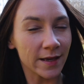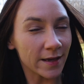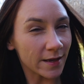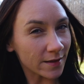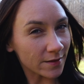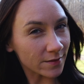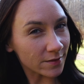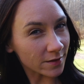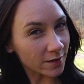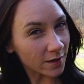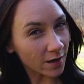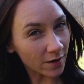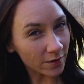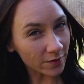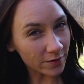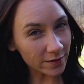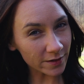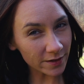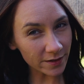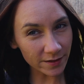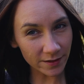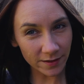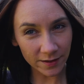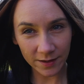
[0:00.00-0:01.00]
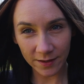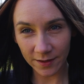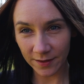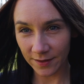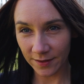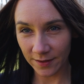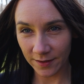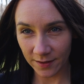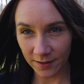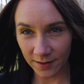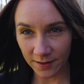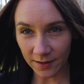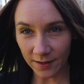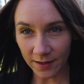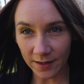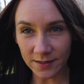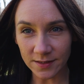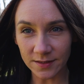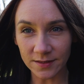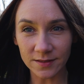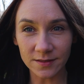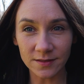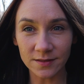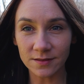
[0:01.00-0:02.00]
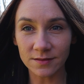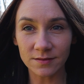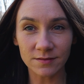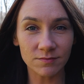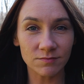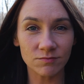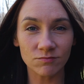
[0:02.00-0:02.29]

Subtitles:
and the color, it's